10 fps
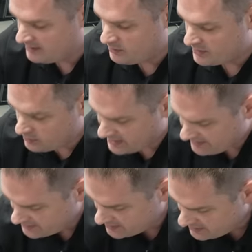with
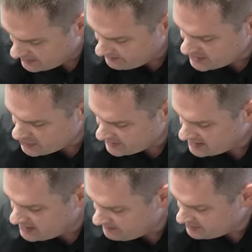whatever measuring
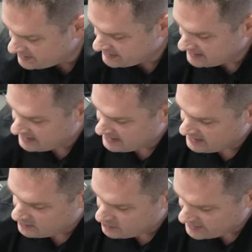cup
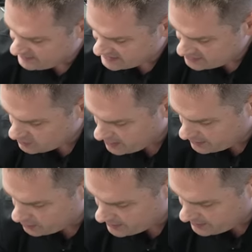or device you want,
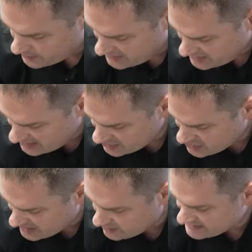or 3
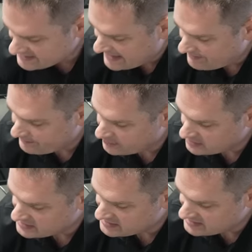generous
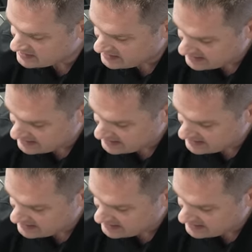capfuls